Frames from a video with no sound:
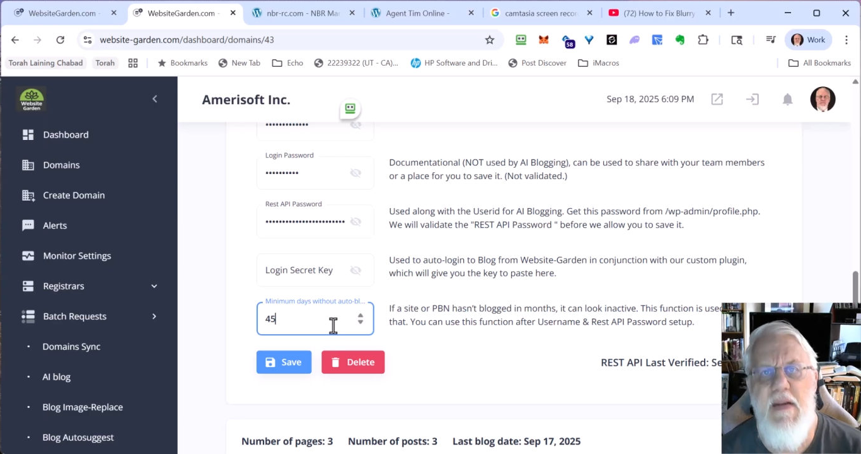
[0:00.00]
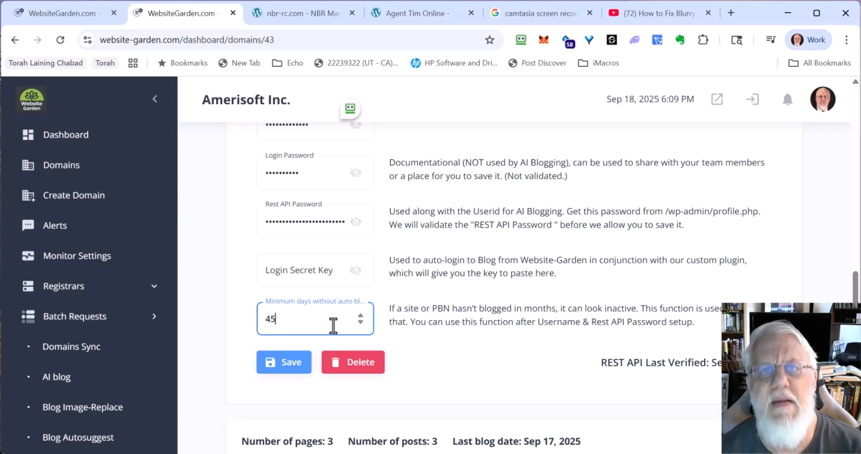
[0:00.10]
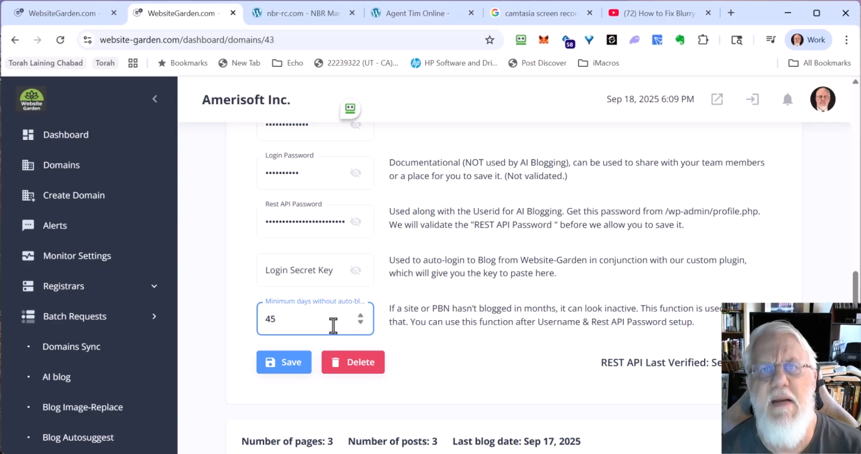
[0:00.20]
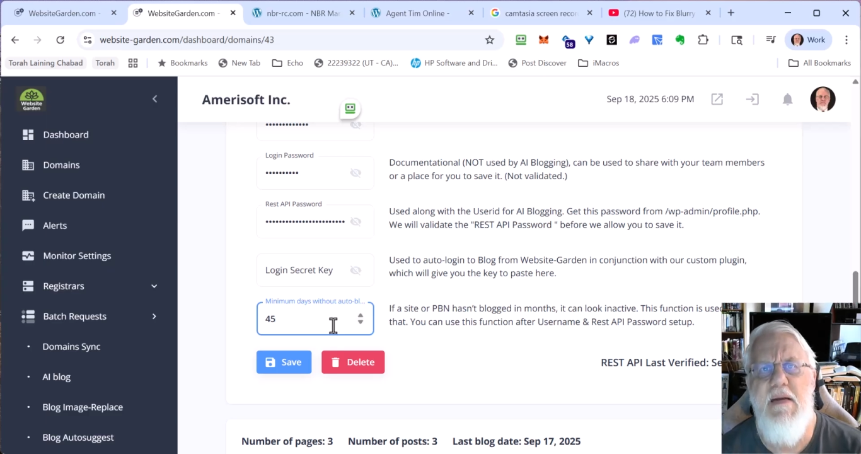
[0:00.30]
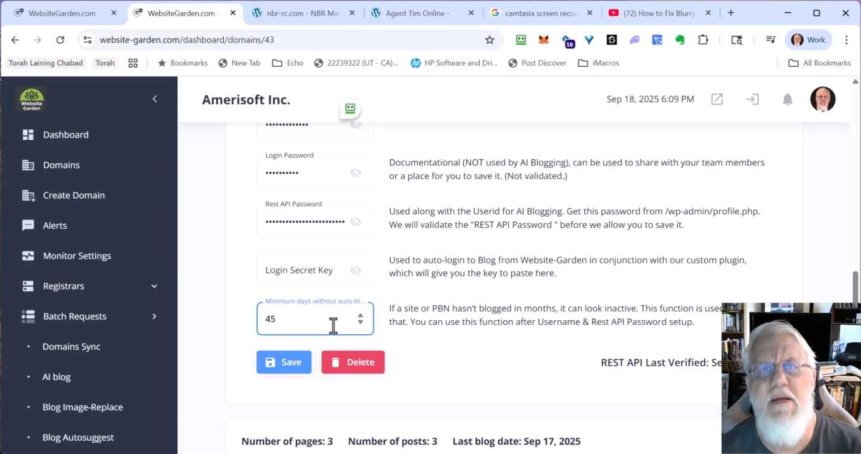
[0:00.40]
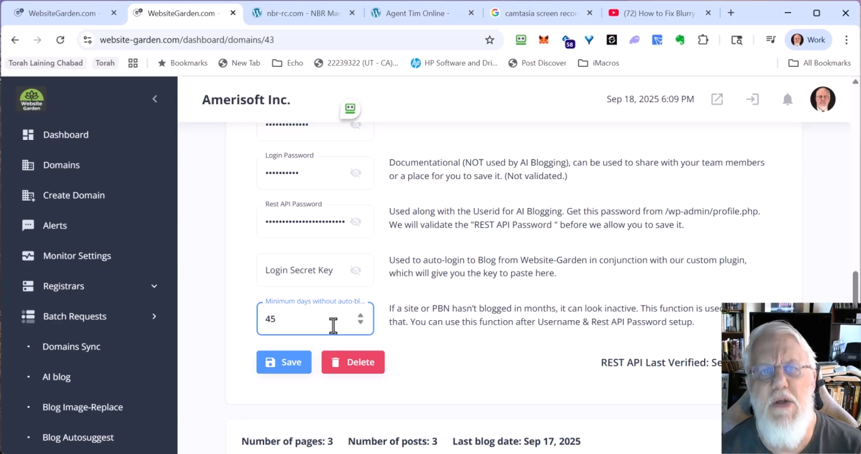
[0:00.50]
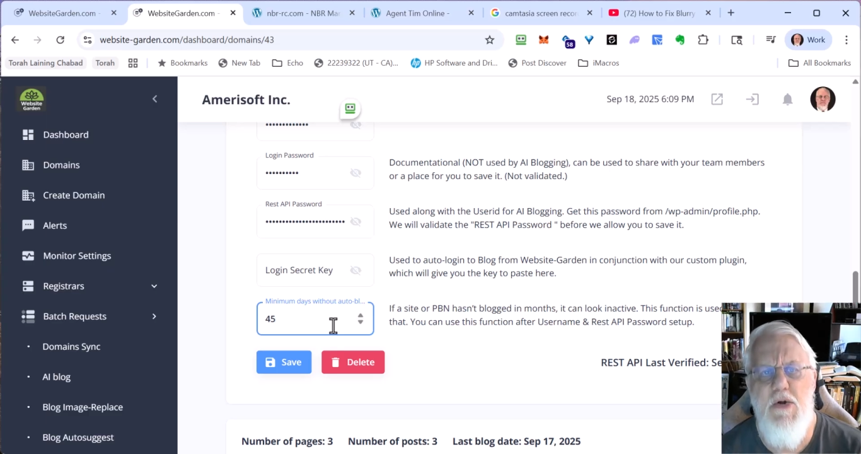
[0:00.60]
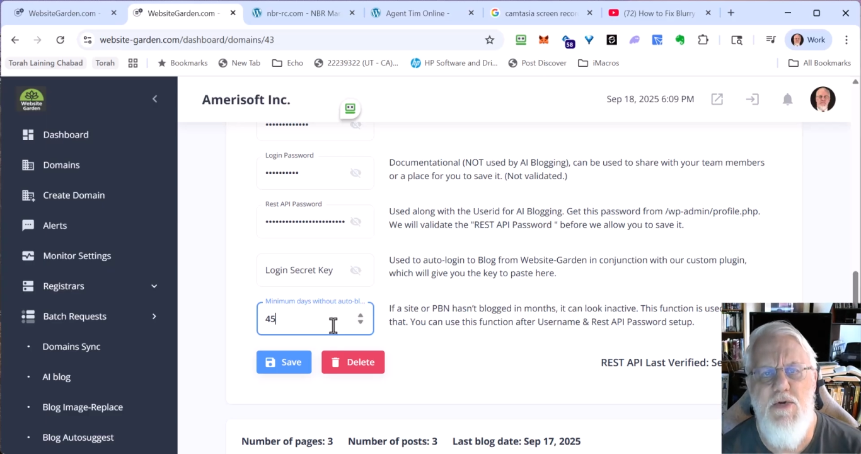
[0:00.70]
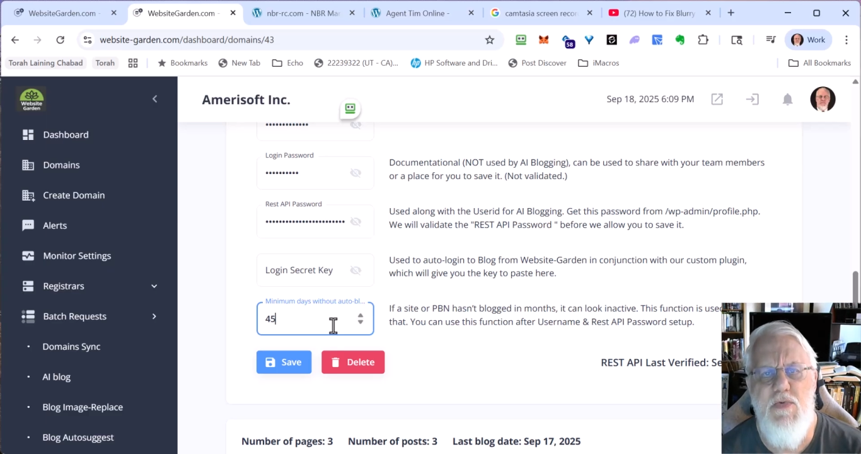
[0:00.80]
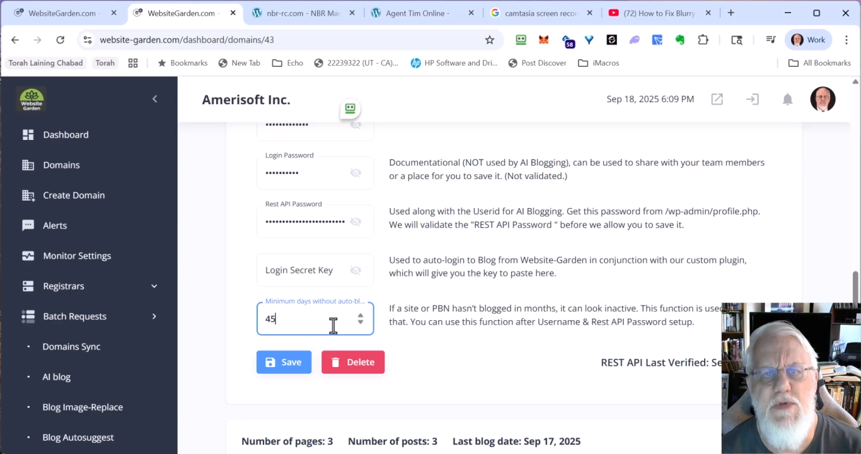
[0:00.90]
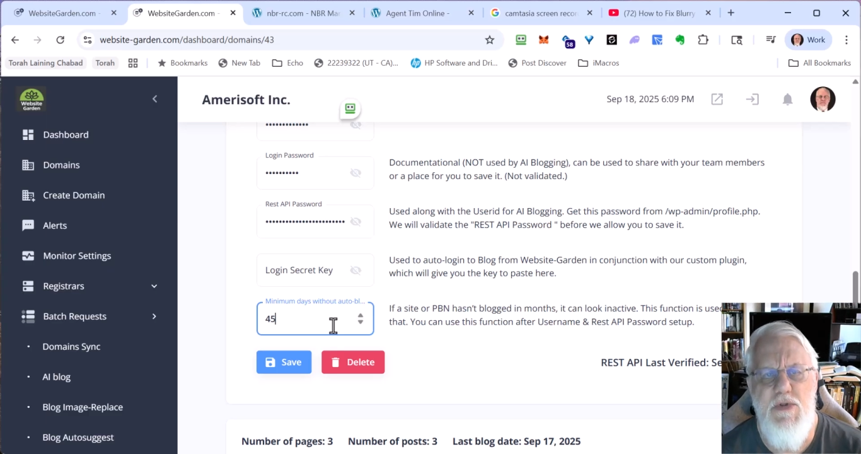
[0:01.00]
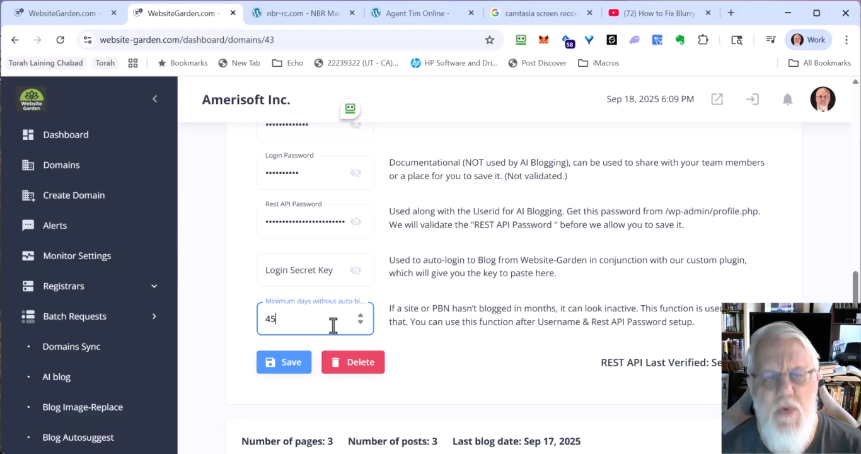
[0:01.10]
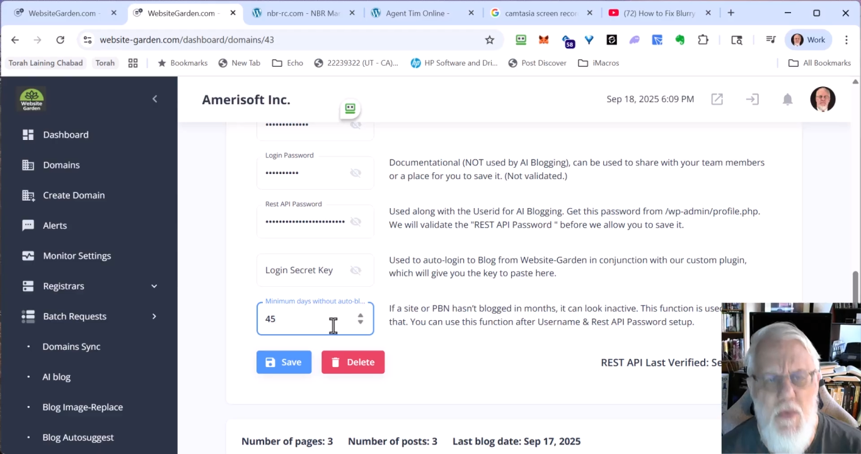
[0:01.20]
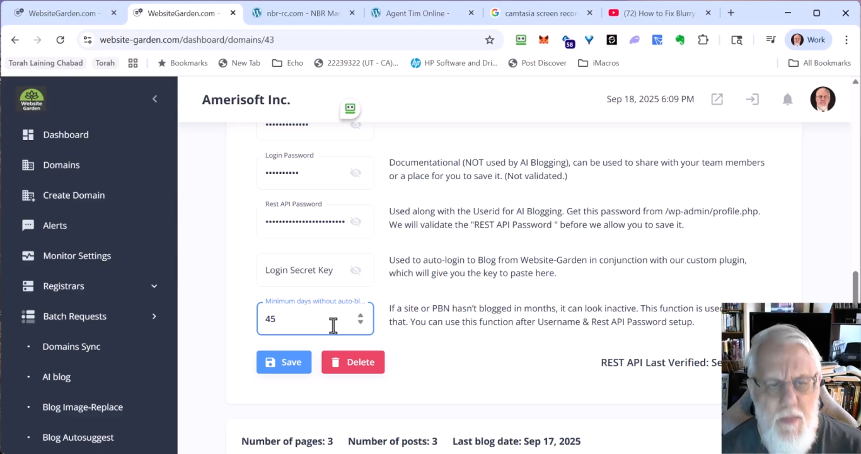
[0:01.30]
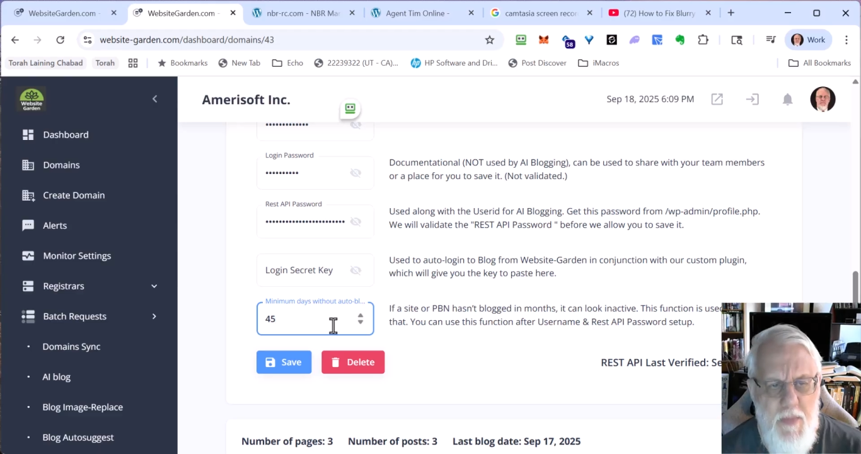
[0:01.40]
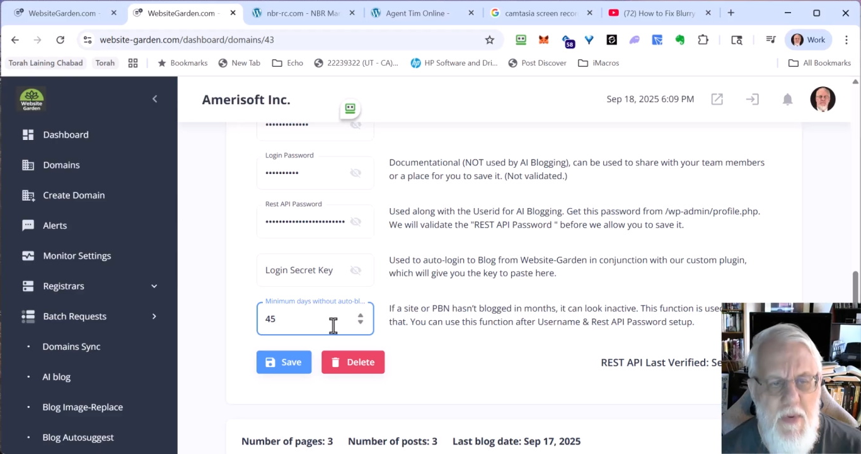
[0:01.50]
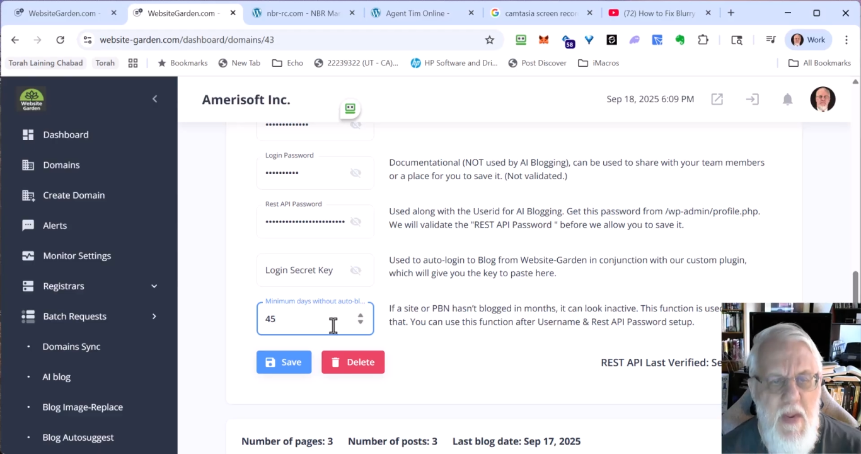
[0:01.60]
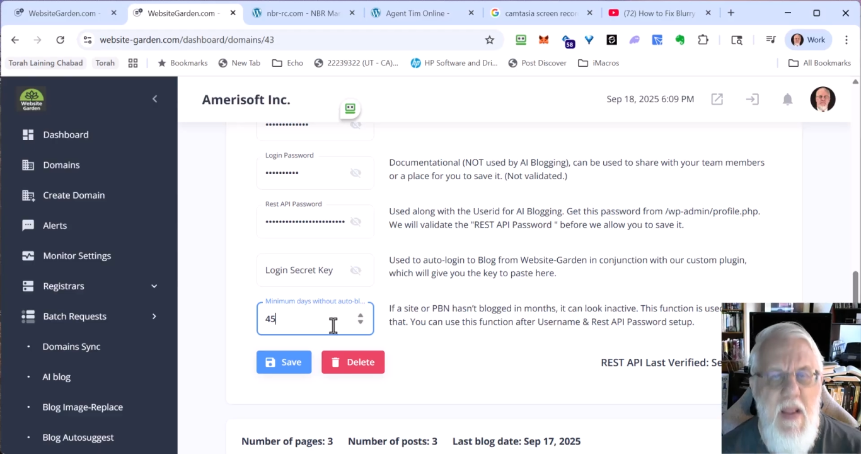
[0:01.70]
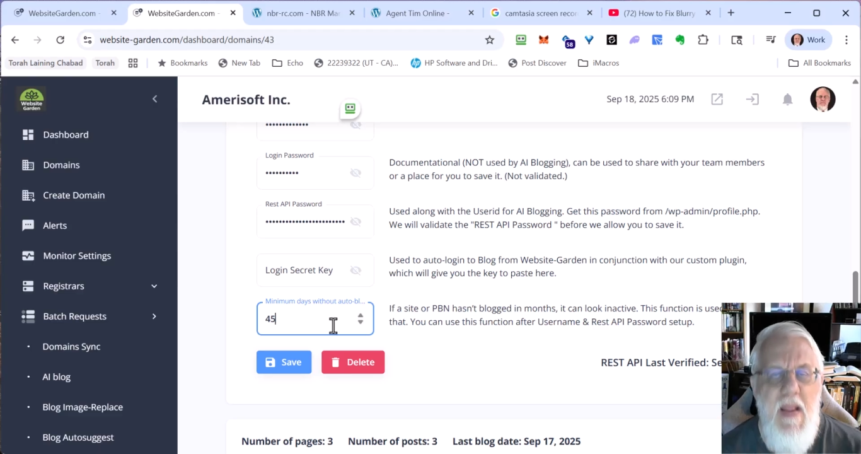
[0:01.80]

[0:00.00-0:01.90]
8, 9 years, which is horrible.